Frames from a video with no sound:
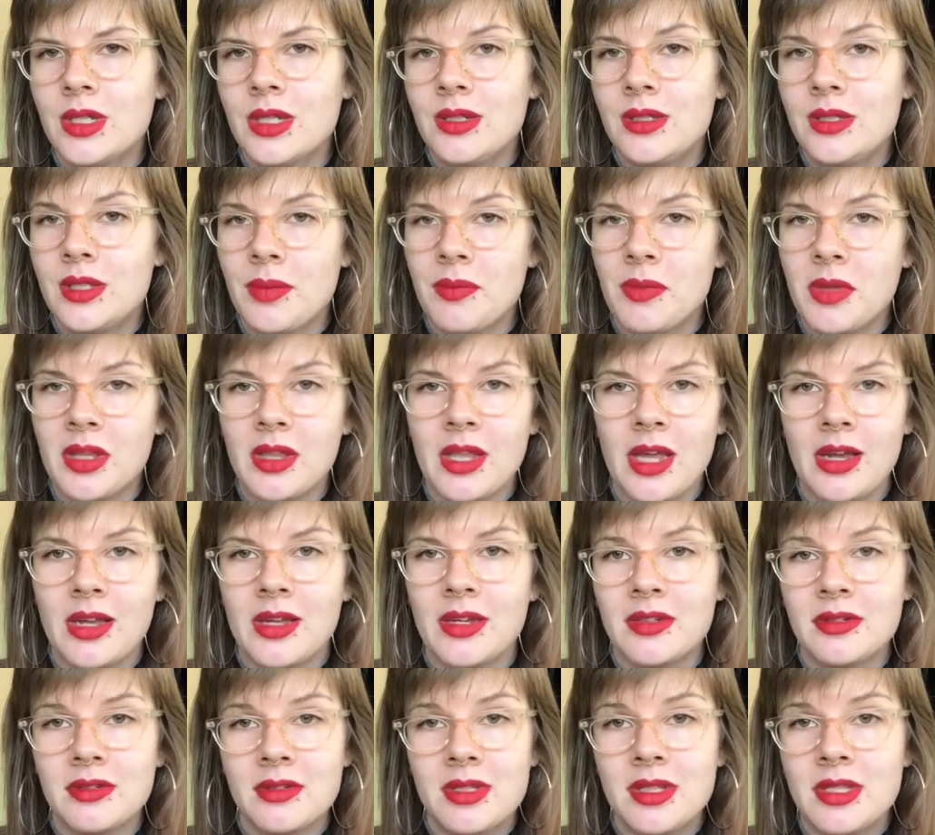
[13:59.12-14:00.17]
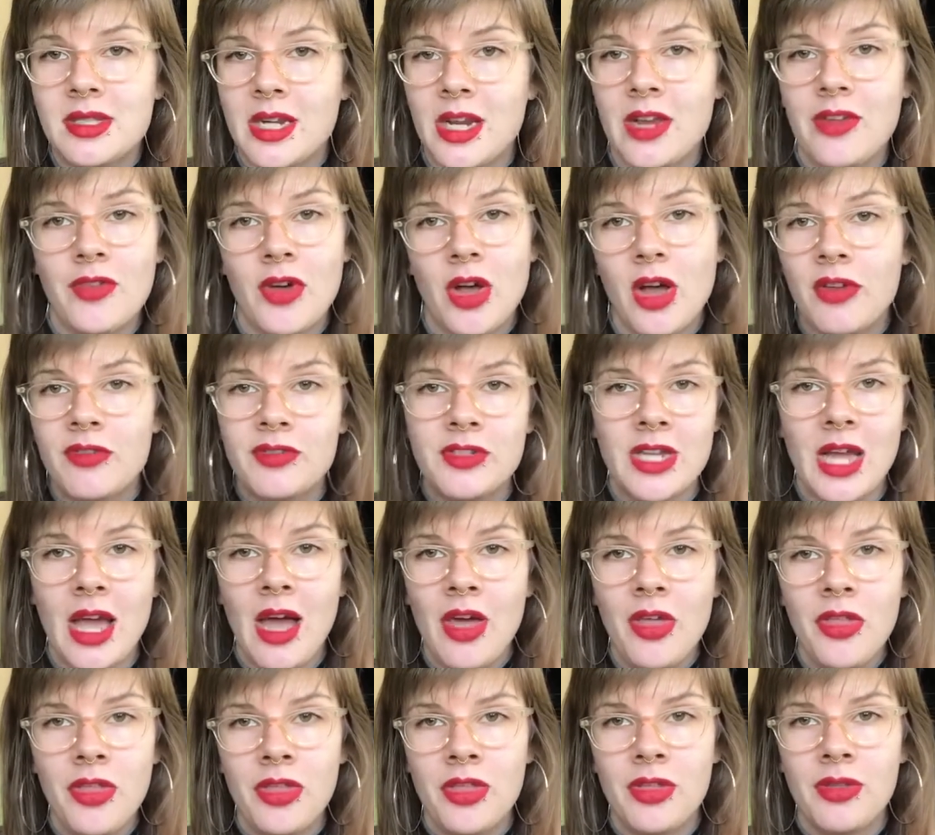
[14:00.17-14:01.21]
something that can stave off
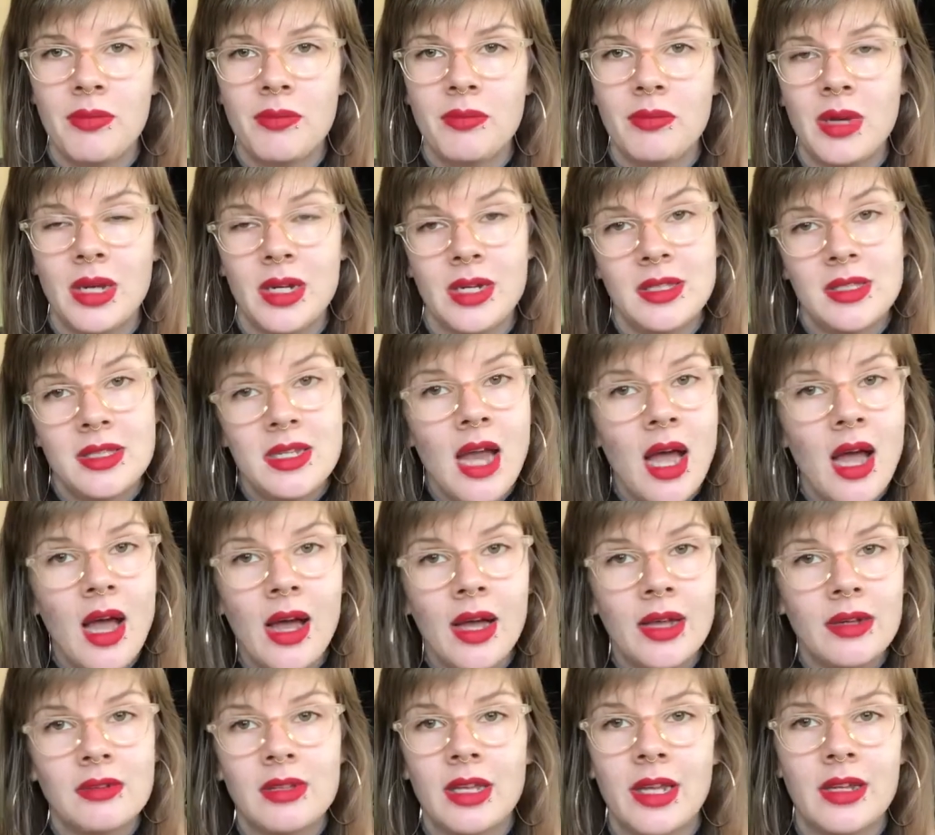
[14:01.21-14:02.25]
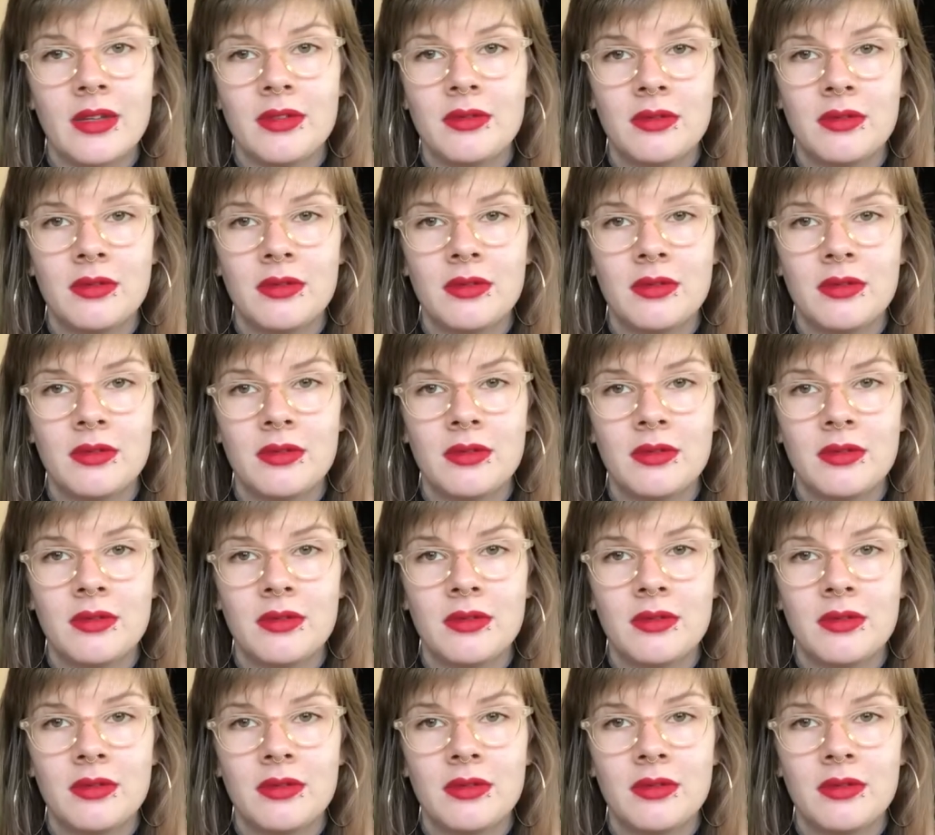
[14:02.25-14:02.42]
death? And it's not. Like,